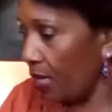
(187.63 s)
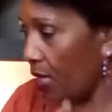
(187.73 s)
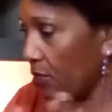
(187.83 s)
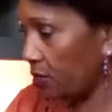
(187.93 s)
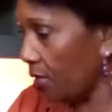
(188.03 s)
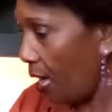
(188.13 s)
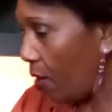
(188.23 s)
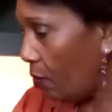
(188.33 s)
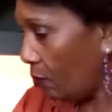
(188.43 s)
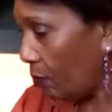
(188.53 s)

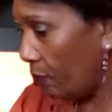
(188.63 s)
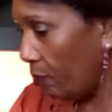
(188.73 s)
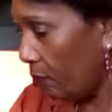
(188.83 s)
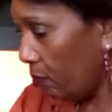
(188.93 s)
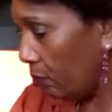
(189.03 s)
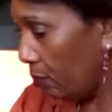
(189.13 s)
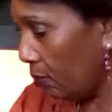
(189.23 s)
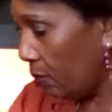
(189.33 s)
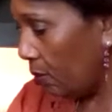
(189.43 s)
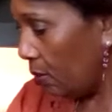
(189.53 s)
So
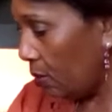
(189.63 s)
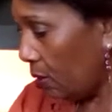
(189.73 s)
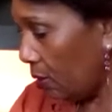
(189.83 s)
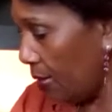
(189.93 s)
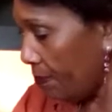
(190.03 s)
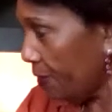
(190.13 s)
let